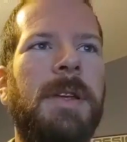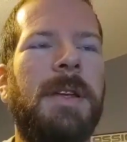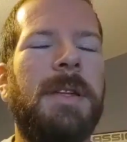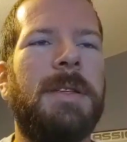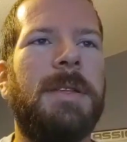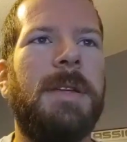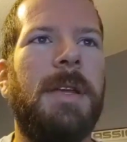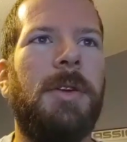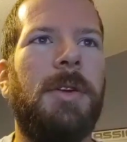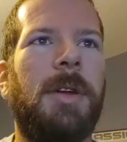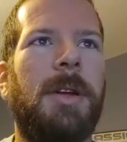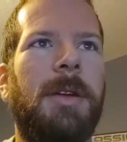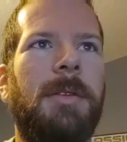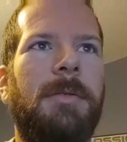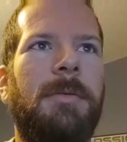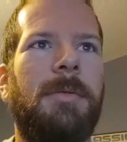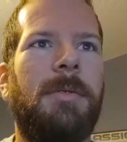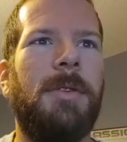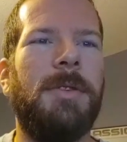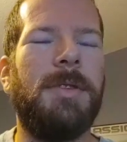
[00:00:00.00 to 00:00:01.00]

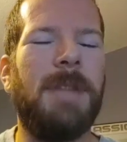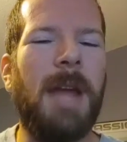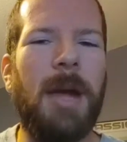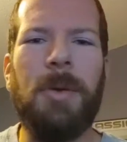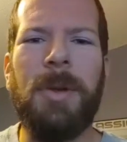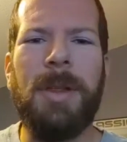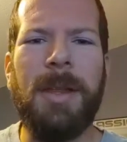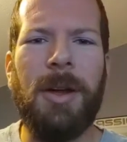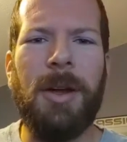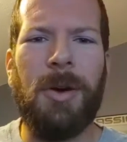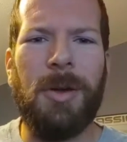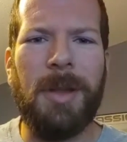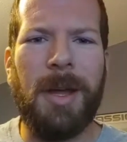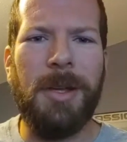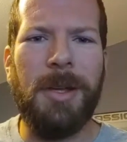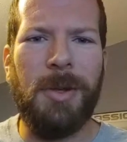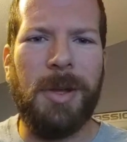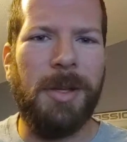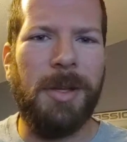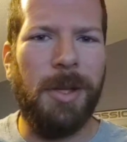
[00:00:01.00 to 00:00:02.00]
considering there's not really a whole lot
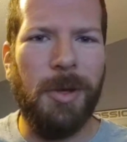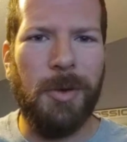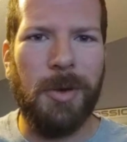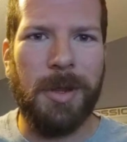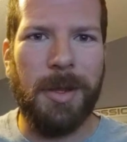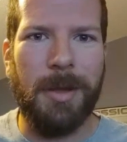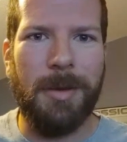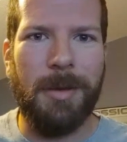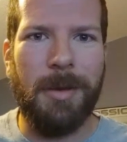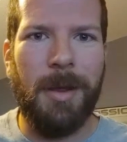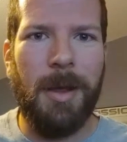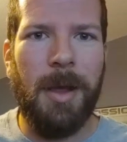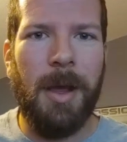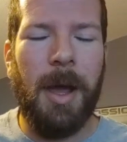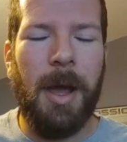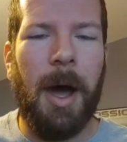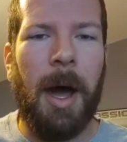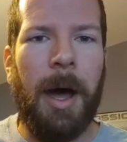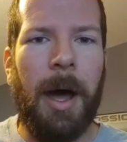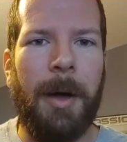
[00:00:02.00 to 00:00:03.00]
you can do with it.
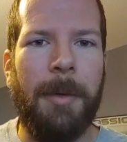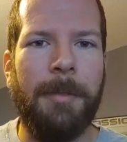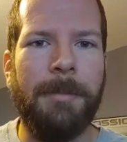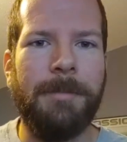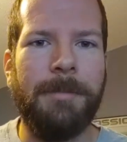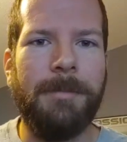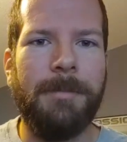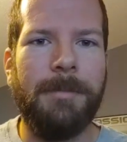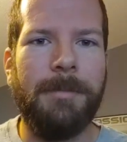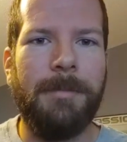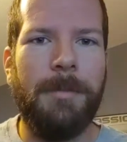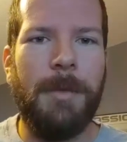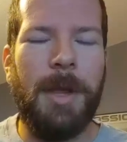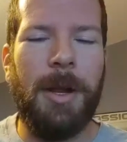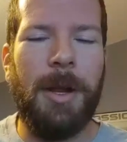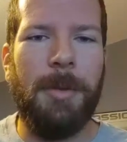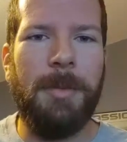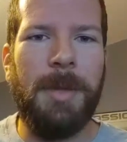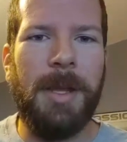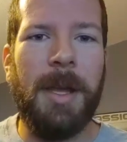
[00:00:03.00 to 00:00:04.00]

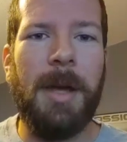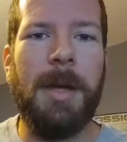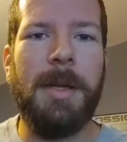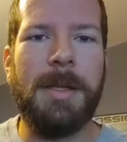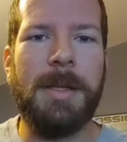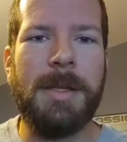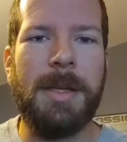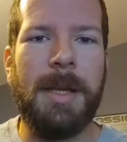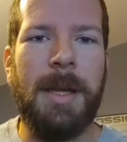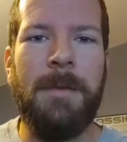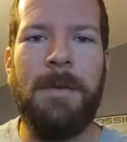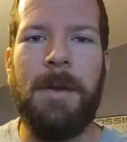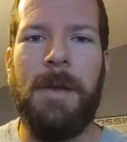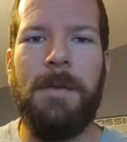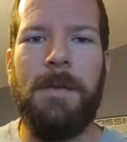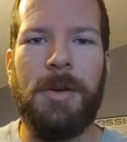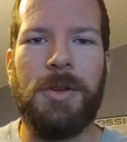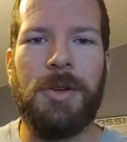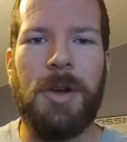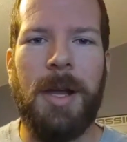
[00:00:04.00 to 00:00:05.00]
Because even
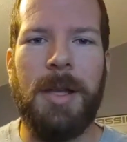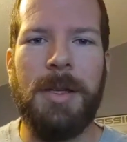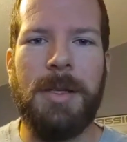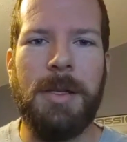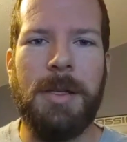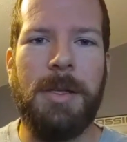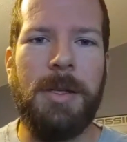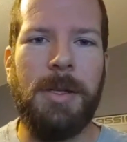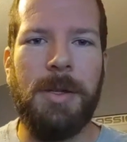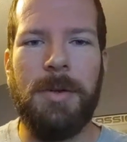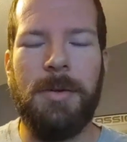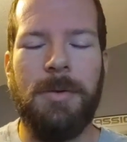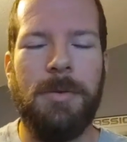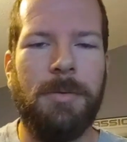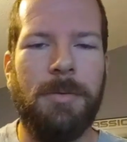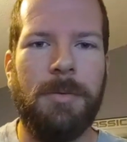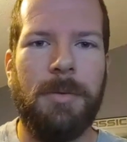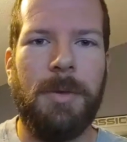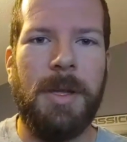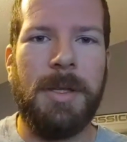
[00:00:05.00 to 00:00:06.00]
if you're trying to
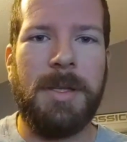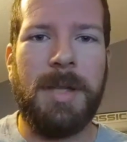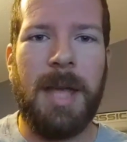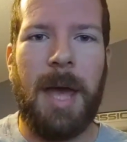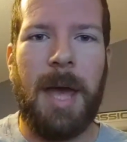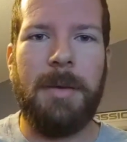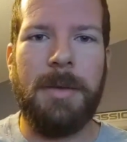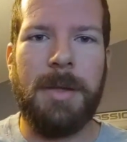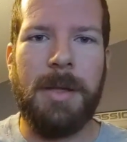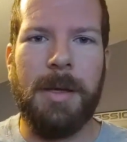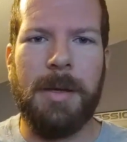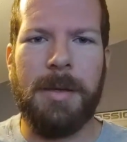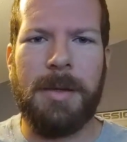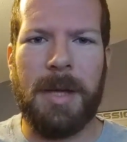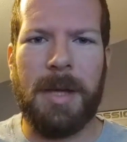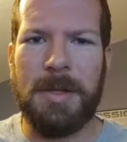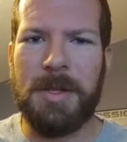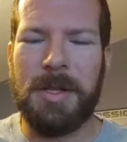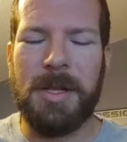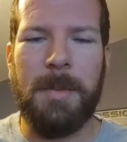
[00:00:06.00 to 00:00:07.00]
do the
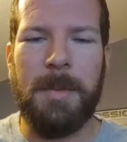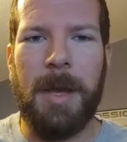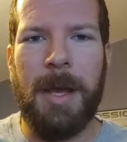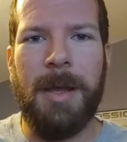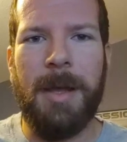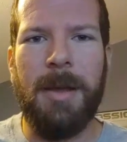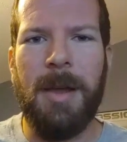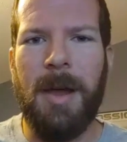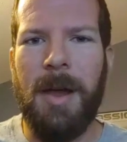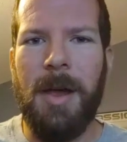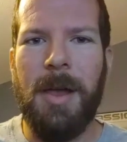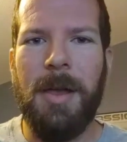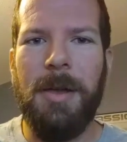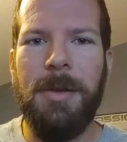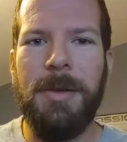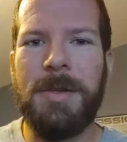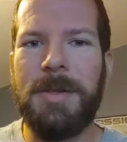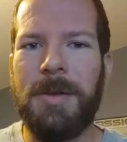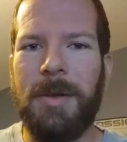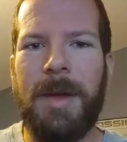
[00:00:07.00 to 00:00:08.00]
touch to pay,
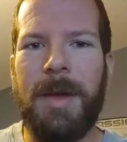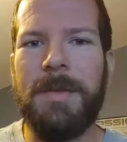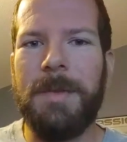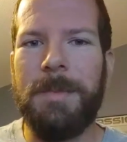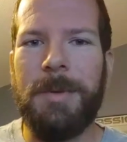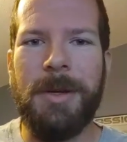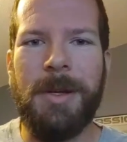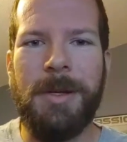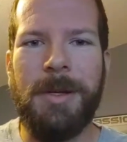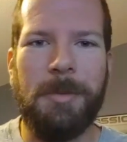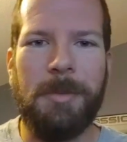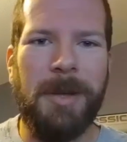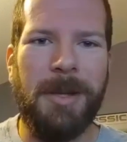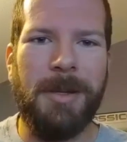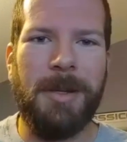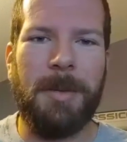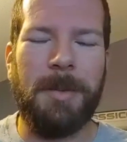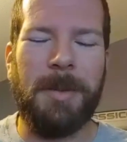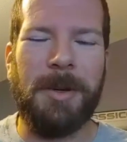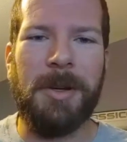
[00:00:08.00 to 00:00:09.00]
you still have to put in your PIN
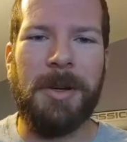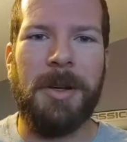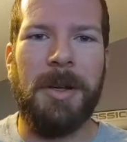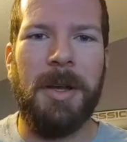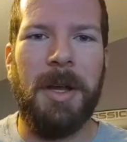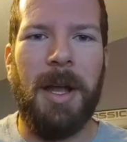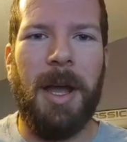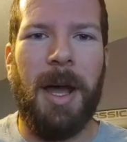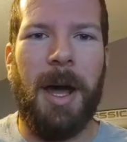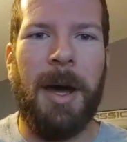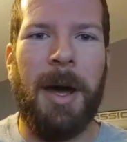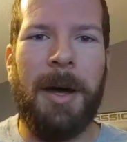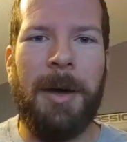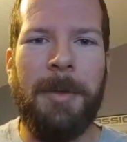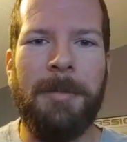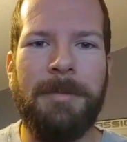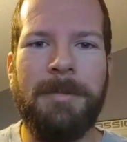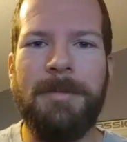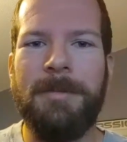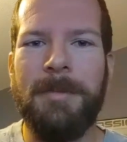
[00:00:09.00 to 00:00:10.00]
number.
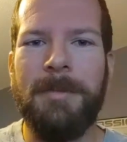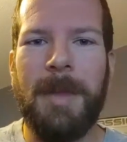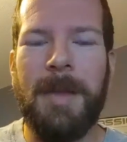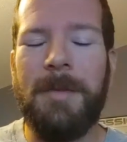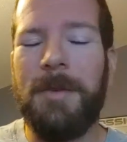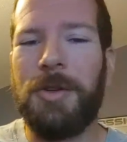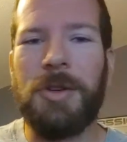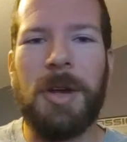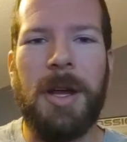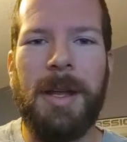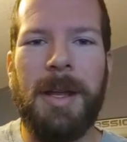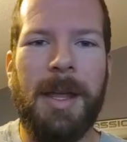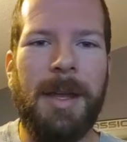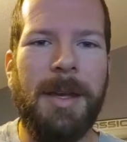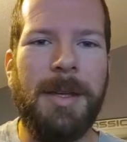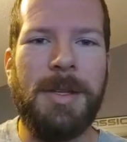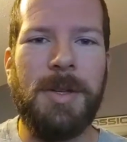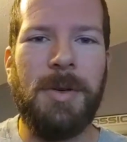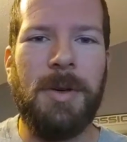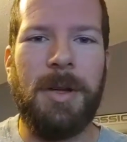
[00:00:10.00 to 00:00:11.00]
If you're trying to get
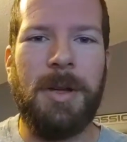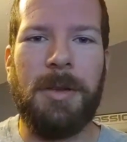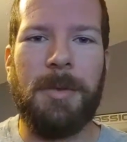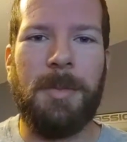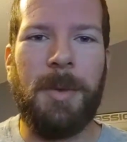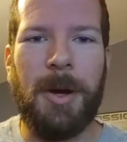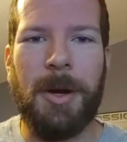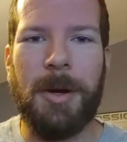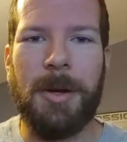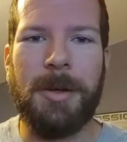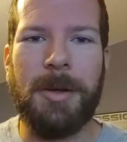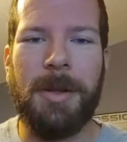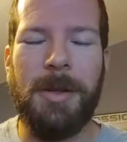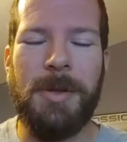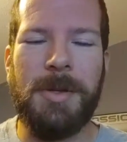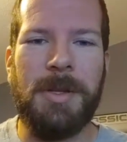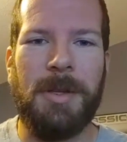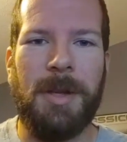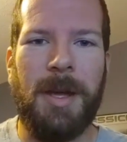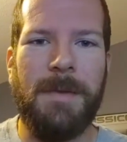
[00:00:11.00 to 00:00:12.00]
into another park, you
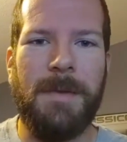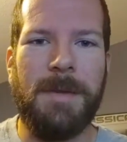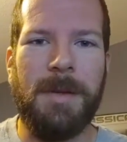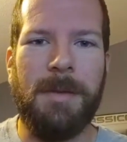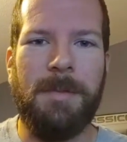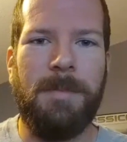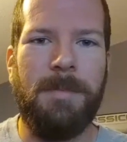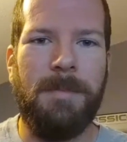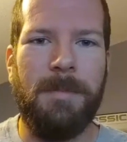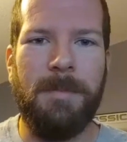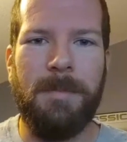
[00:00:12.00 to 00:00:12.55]
still have to